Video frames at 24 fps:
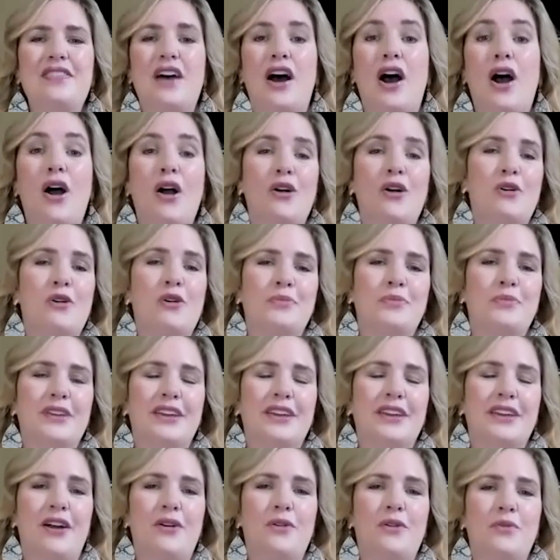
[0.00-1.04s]
the hope,
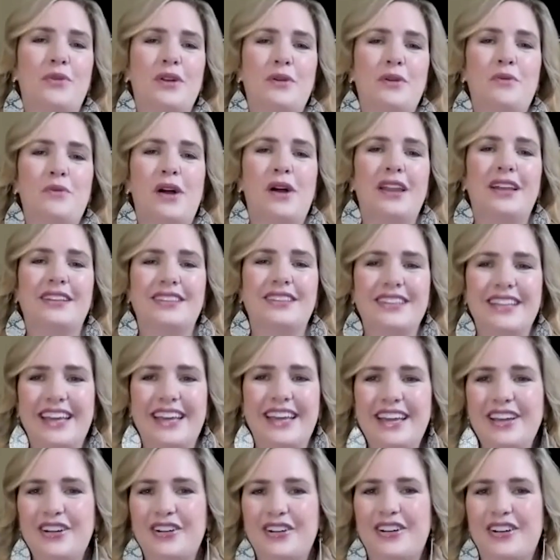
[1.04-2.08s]
we want to
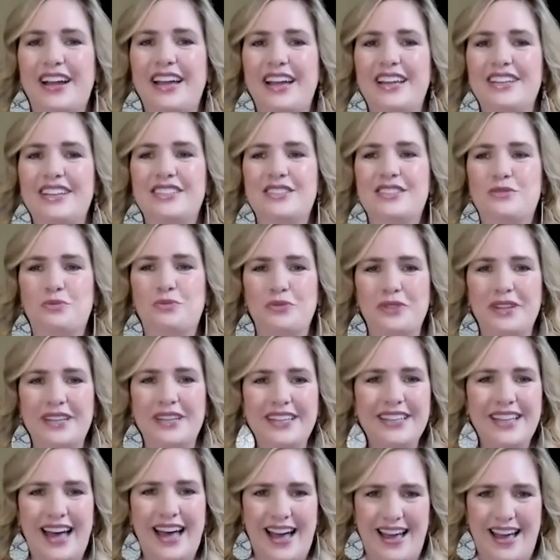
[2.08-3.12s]
linger and just
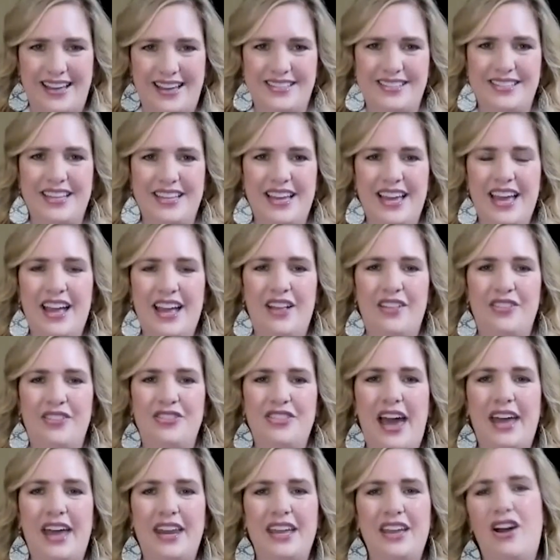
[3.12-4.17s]
realize
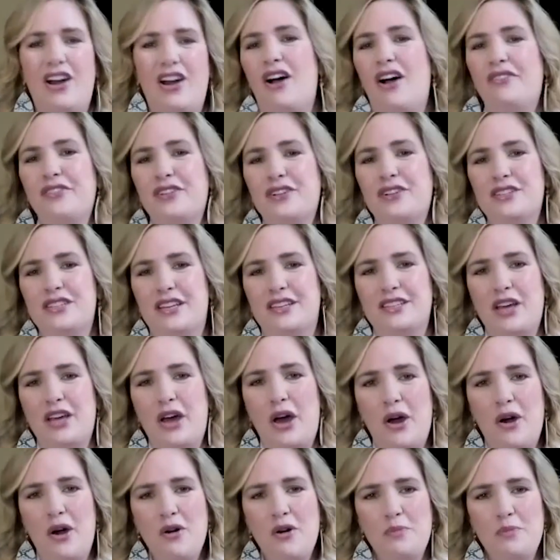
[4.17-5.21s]
that he offers us
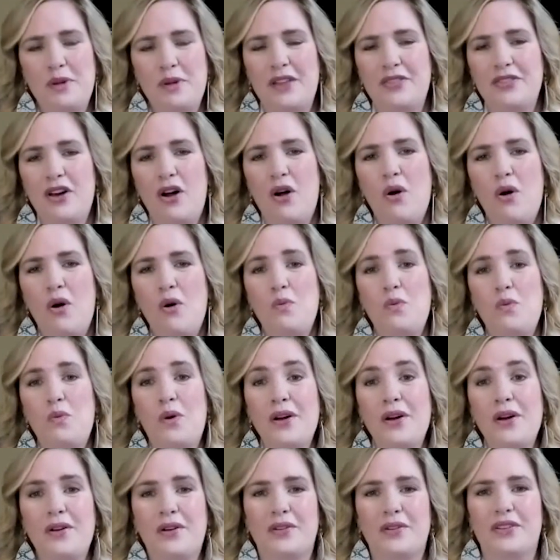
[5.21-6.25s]
hope, and the whole
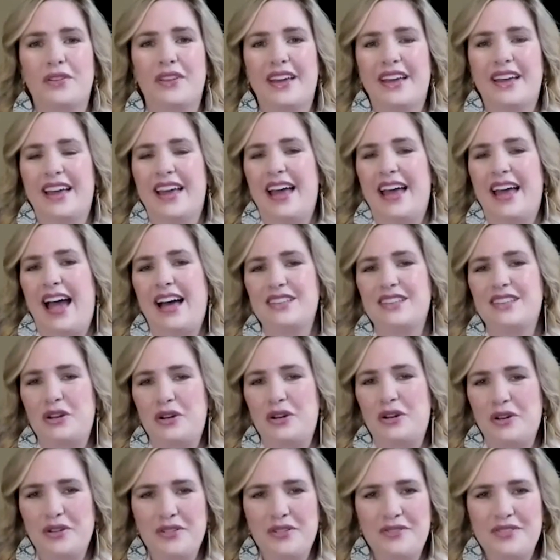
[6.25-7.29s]
world has
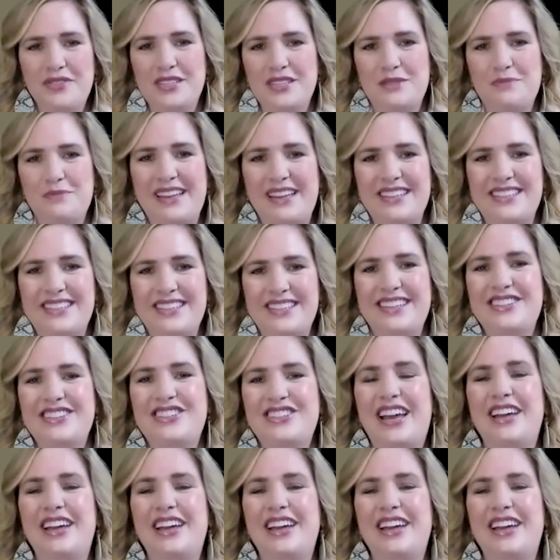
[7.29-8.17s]
heard of this message.